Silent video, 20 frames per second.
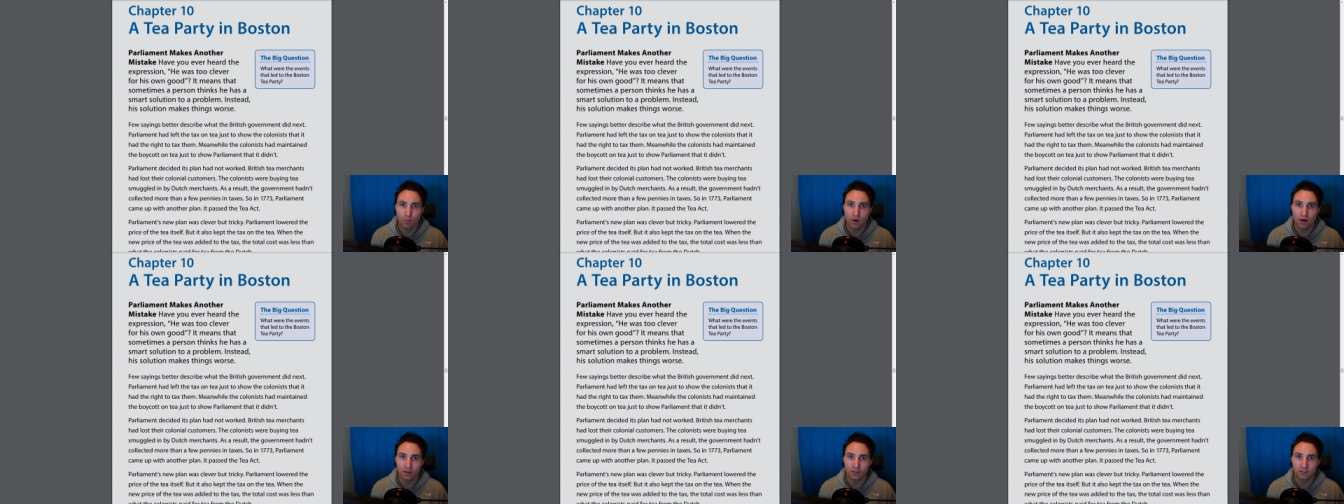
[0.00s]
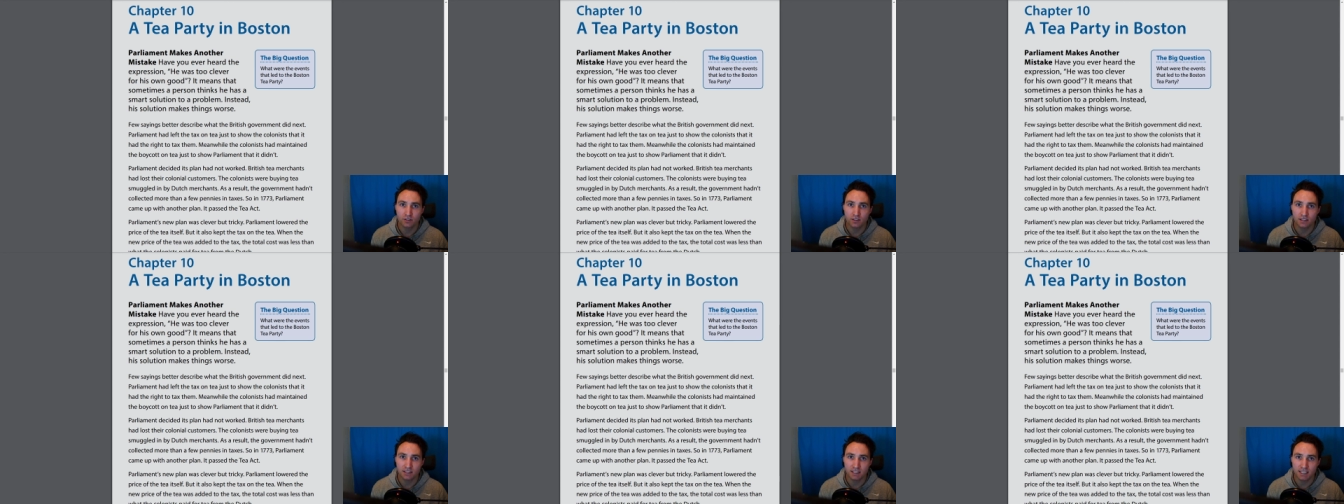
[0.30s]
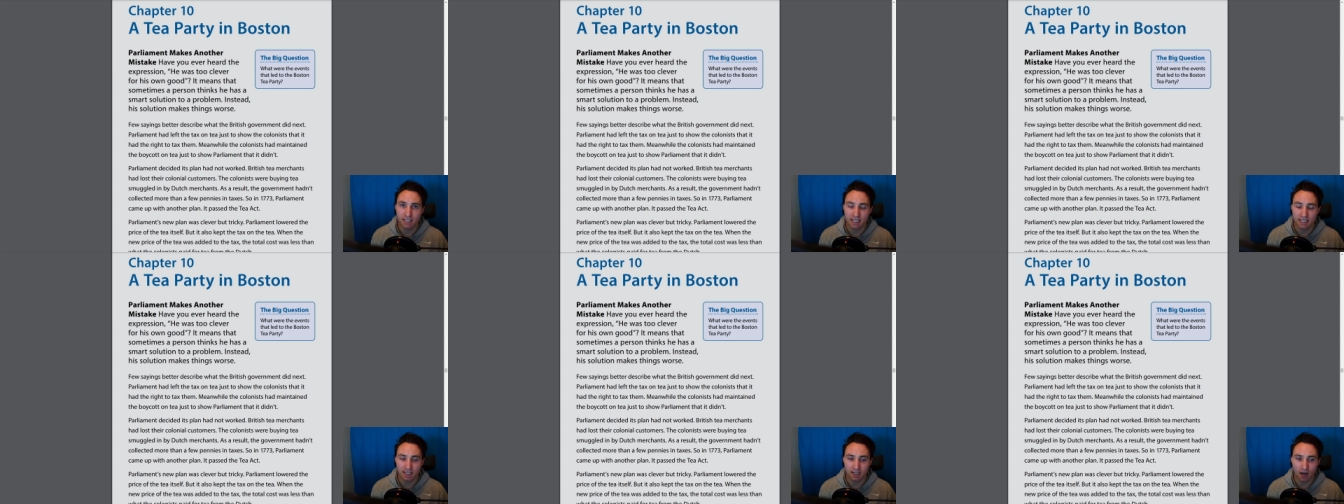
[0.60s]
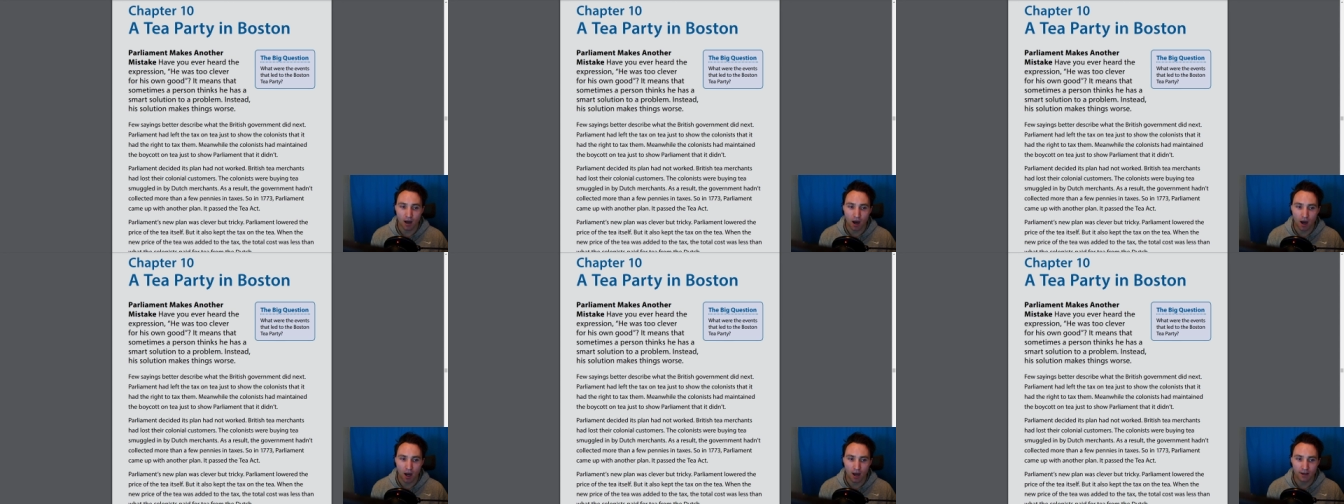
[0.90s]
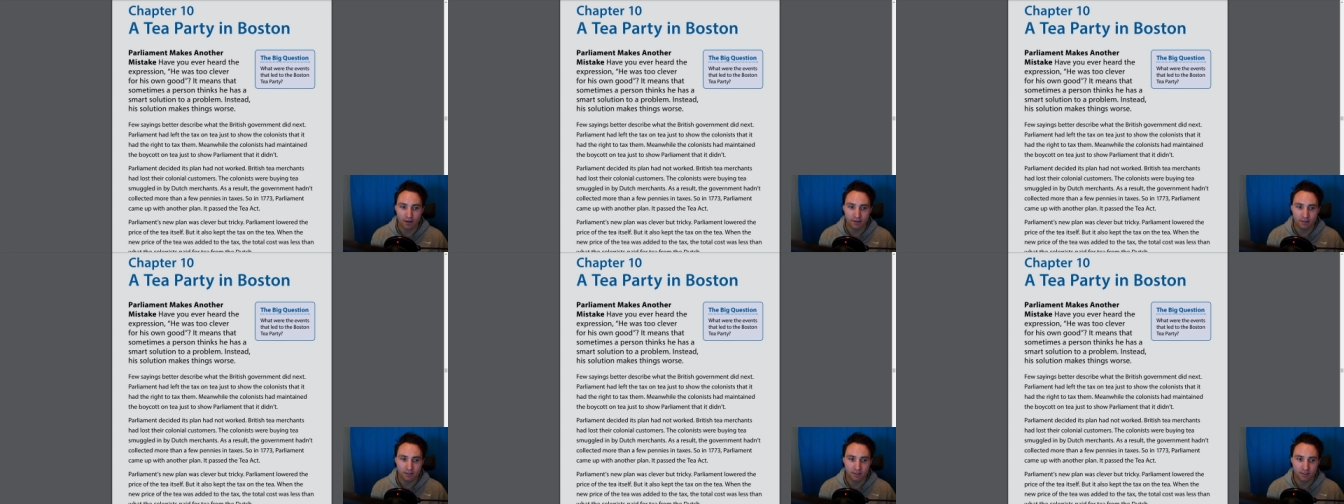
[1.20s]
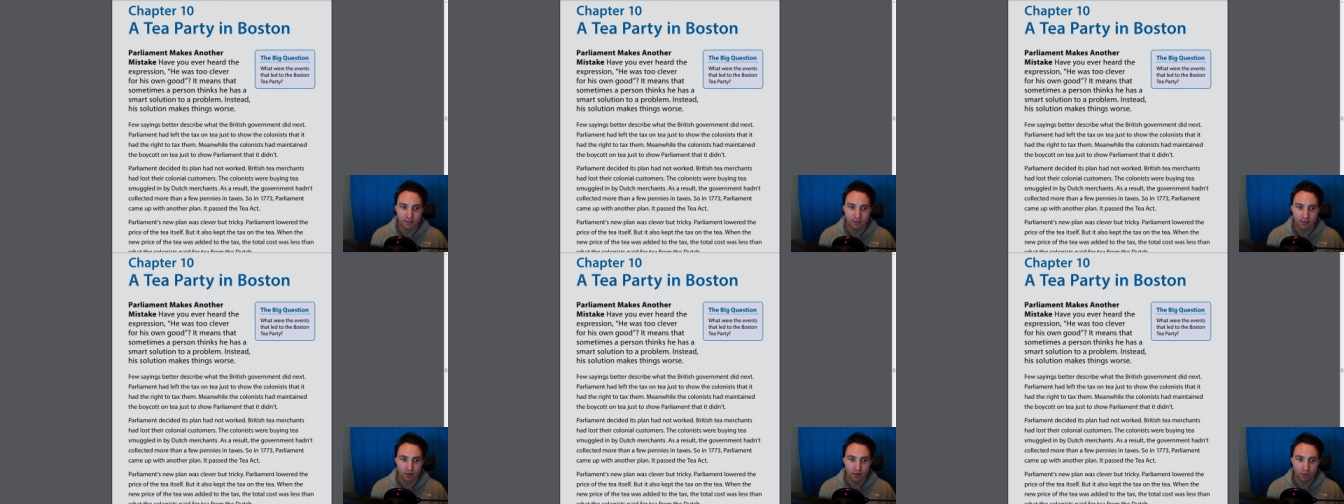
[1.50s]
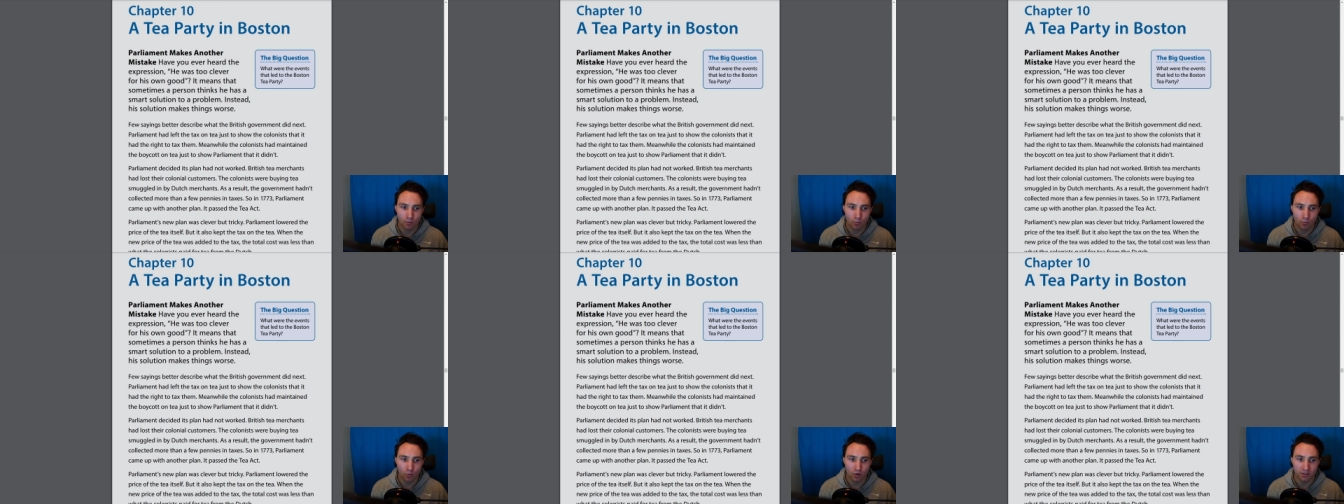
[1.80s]
much the tea cost.
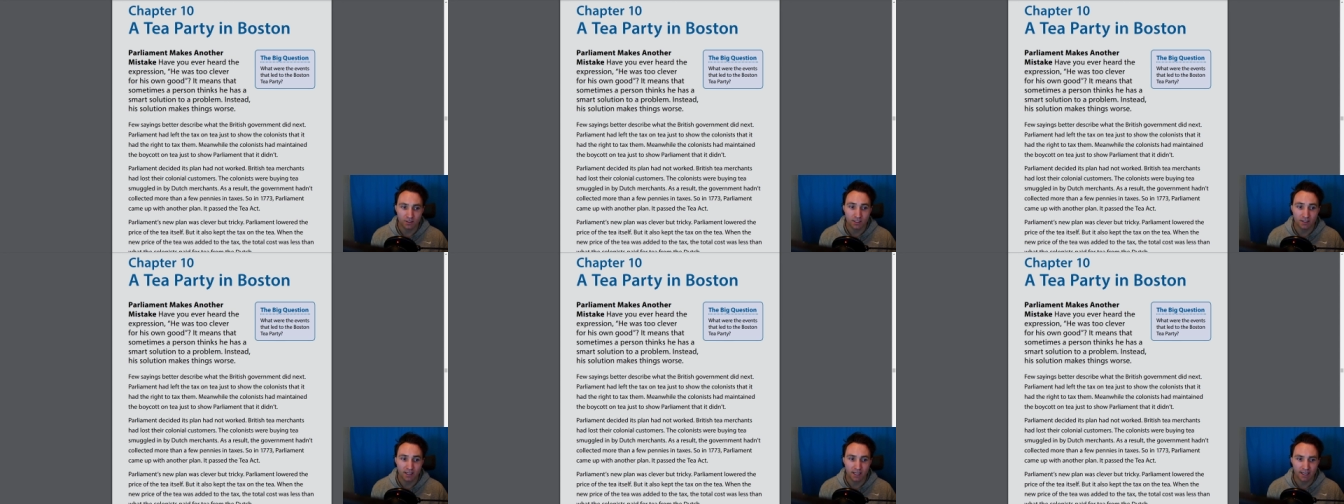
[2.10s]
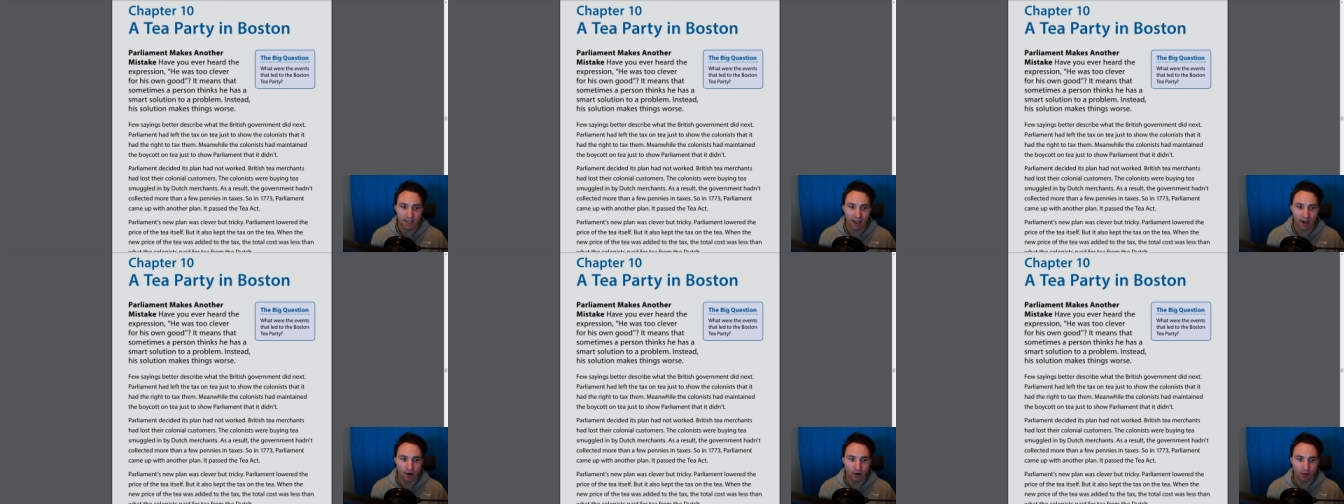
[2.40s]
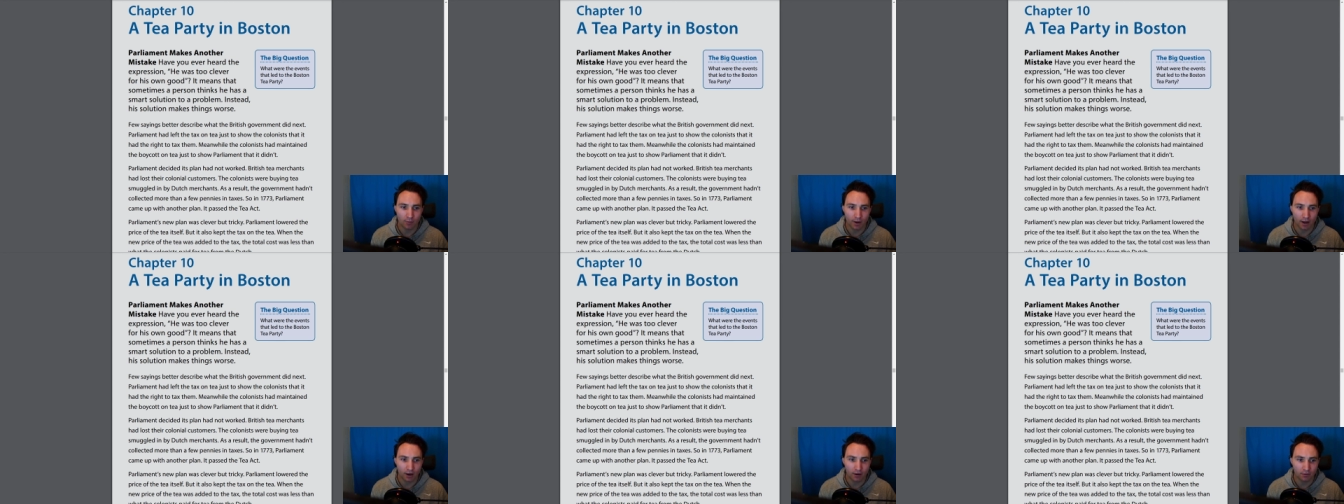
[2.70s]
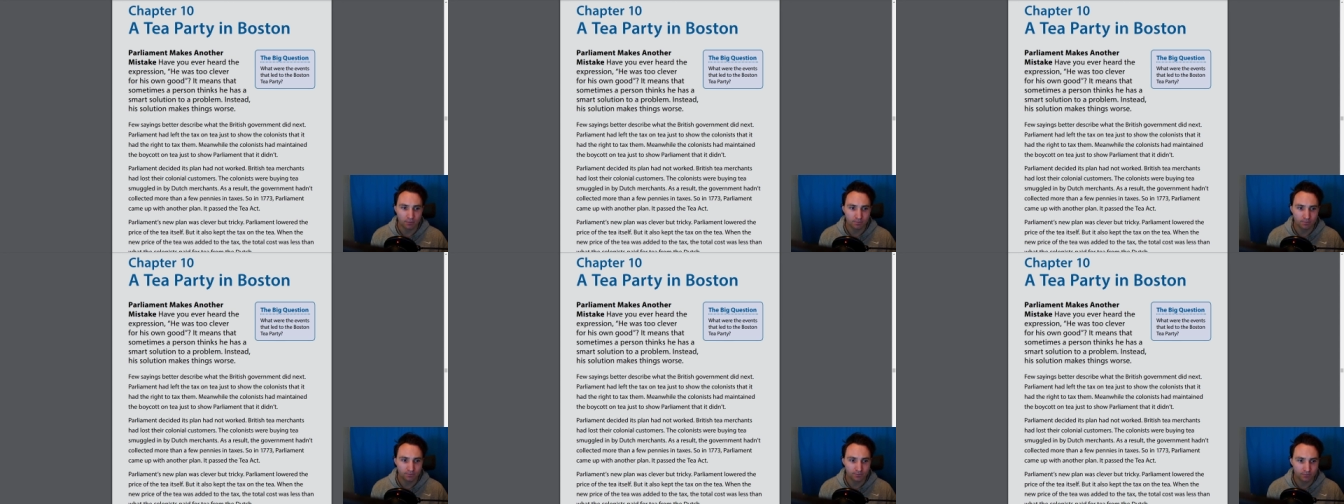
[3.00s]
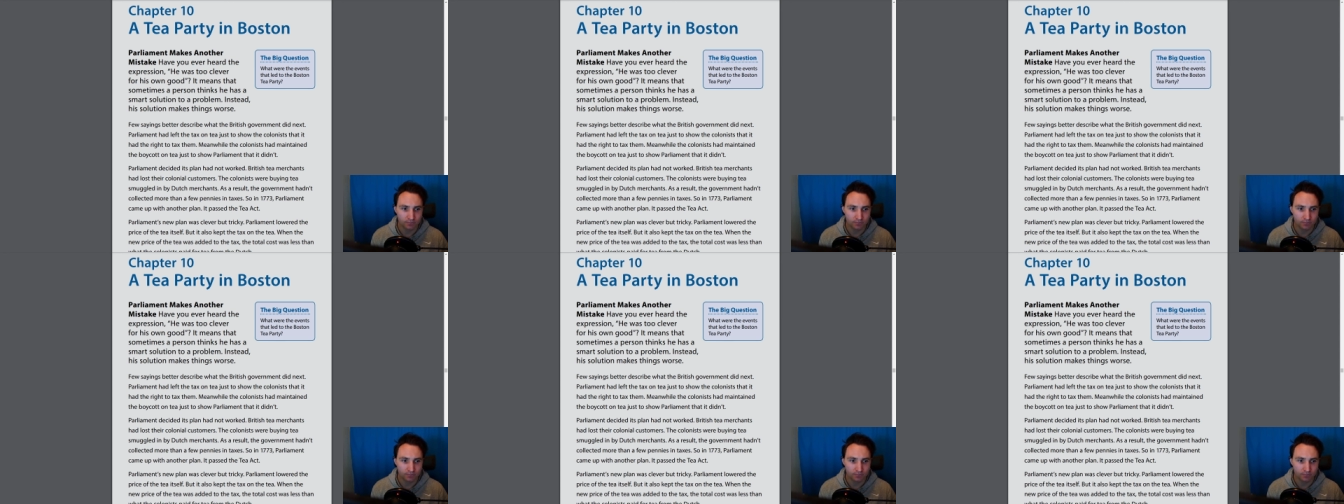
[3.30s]
What did they care about?